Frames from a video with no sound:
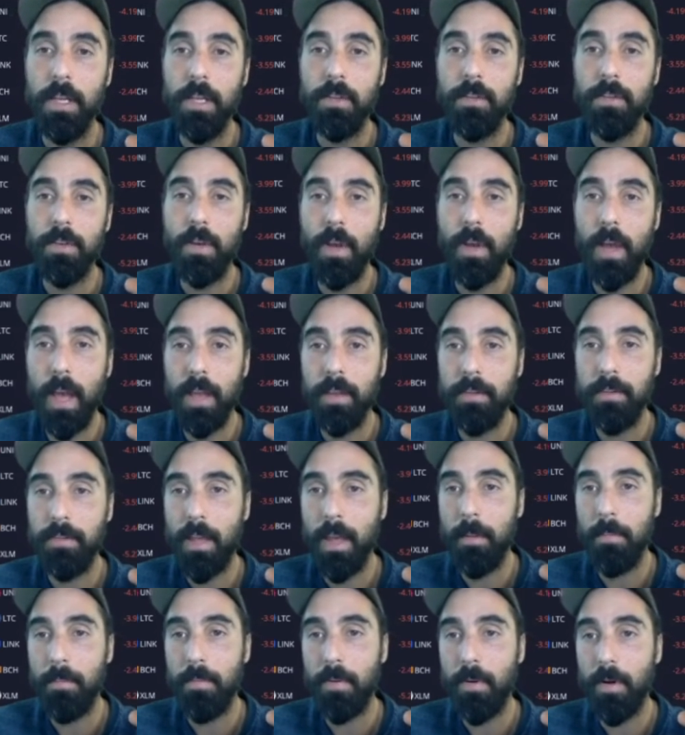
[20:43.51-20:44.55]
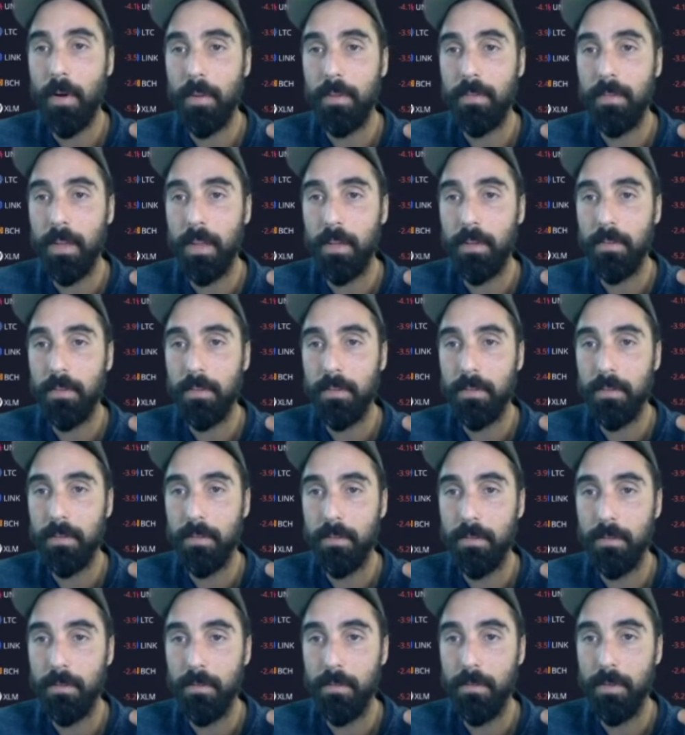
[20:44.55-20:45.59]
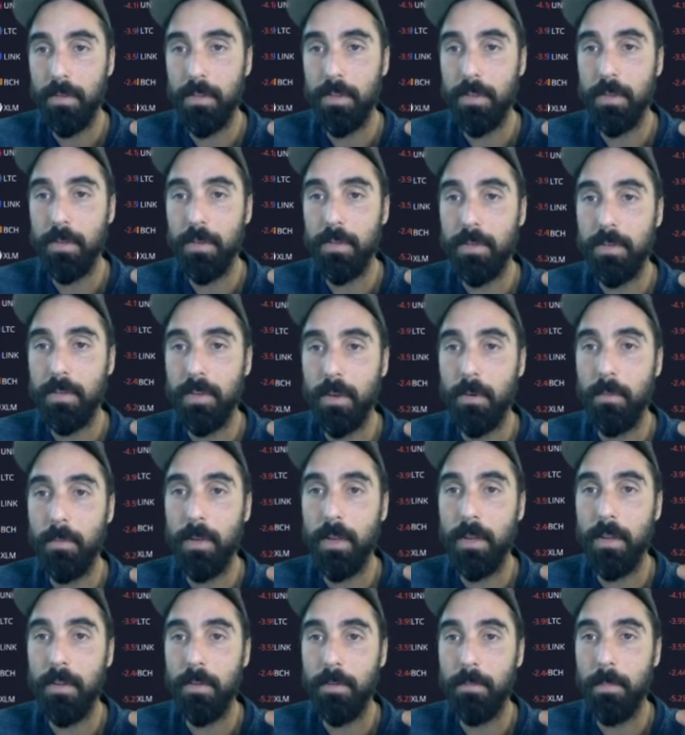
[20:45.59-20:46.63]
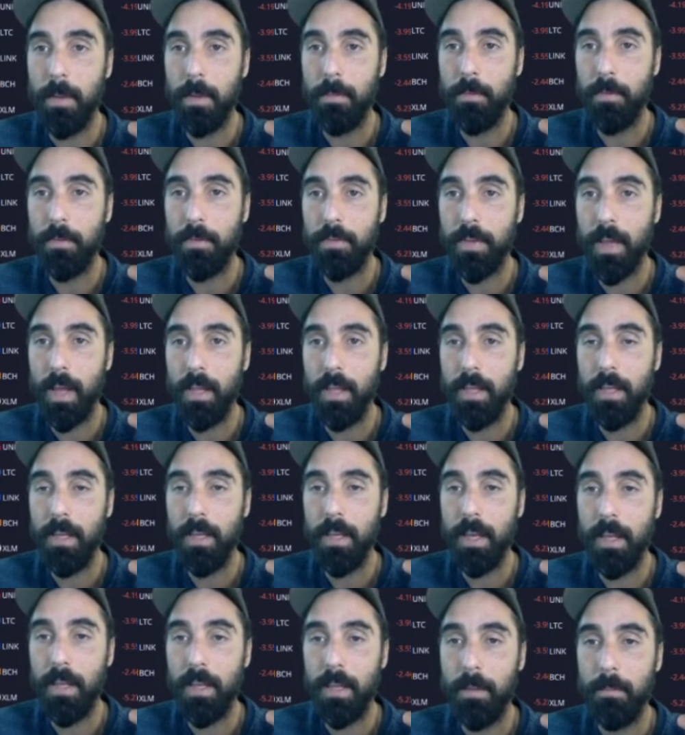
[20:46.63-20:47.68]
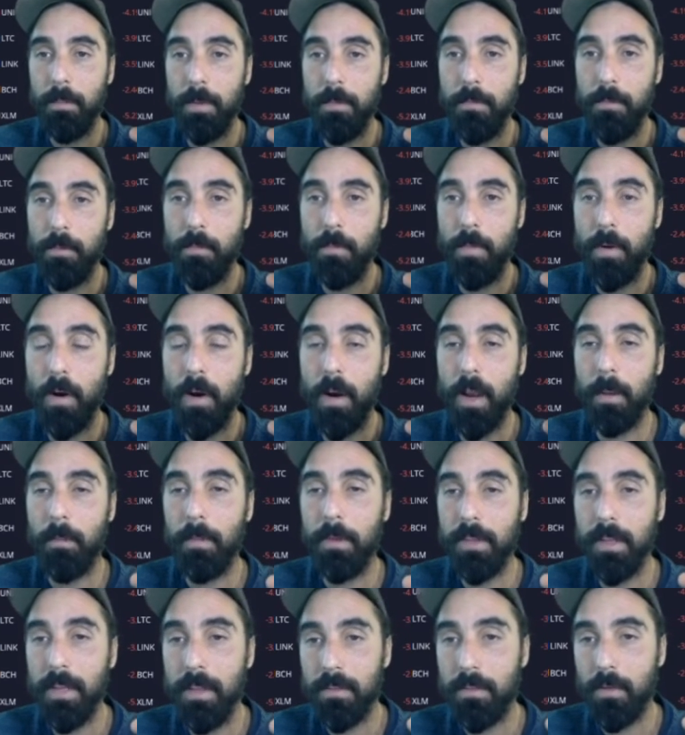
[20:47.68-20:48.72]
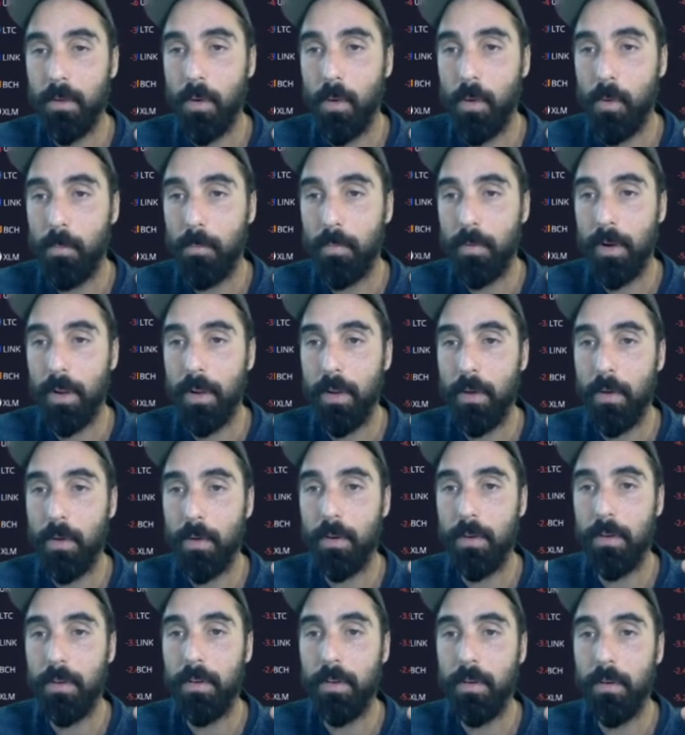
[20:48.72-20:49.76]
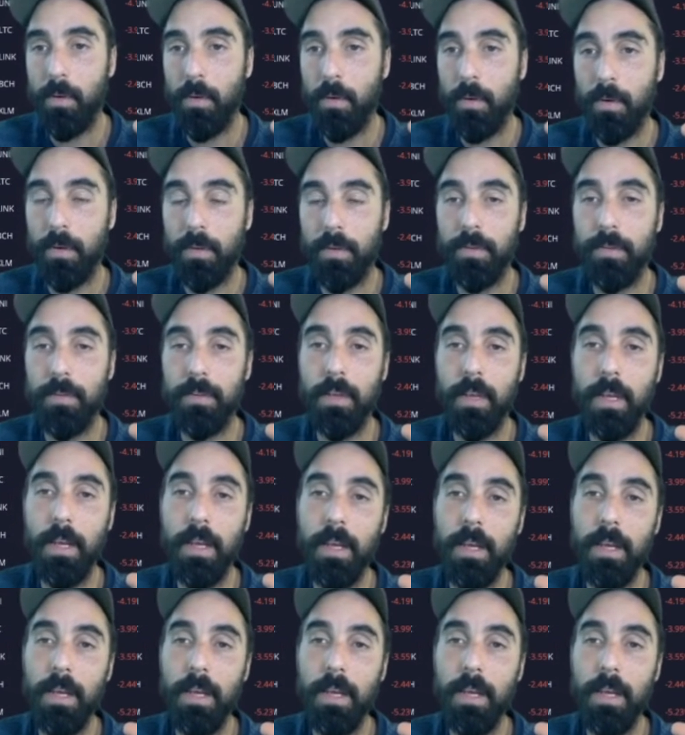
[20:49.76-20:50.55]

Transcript: So as that price gets reduced, there'll be people selling and then people buying, but these are all pre-ordered orders.